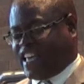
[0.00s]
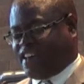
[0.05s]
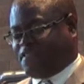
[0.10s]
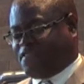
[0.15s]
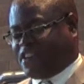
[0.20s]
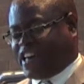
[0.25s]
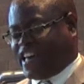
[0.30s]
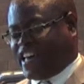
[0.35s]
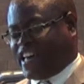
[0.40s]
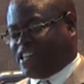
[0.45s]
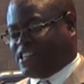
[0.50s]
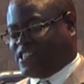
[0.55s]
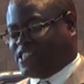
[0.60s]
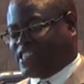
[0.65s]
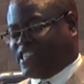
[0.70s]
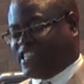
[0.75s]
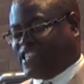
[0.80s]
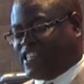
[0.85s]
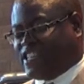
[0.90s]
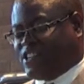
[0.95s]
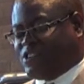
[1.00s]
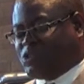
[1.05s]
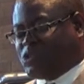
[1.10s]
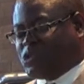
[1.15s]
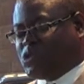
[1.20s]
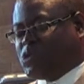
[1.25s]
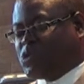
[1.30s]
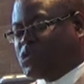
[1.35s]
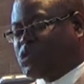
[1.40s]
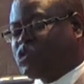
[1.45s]
ever had
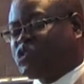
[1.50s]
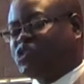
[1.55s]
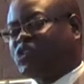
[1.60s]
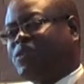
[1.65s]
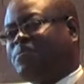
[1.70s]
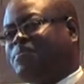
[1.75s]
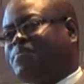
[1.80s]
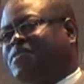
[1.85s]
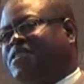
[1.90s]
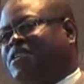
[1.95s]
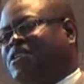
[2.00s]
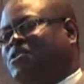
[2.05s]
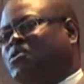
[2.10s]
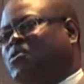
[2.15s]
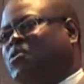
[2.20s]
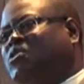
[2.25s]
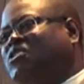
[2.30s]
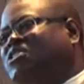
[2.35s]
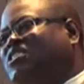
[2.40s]
to do something or